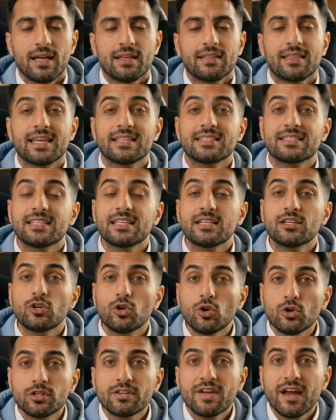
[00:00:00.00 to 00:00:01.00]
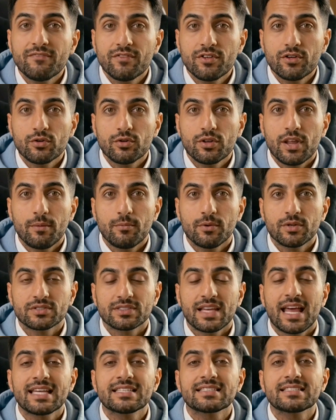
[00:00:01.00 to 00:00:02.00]
They see good revenue
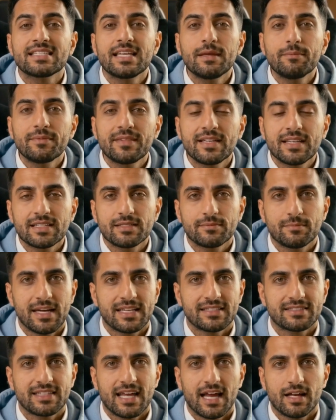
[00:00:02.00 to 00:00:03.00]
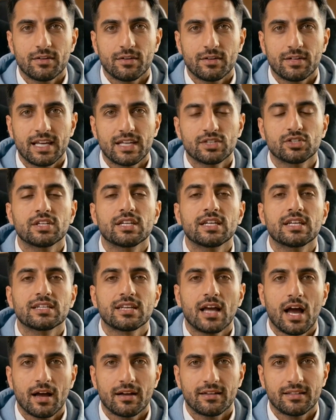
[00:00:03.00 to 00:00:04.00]
numbers and skip the expense calculation
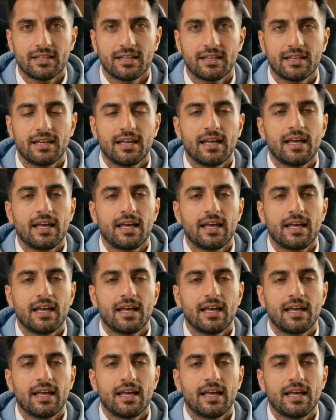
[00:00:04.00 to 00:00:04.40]
entirely.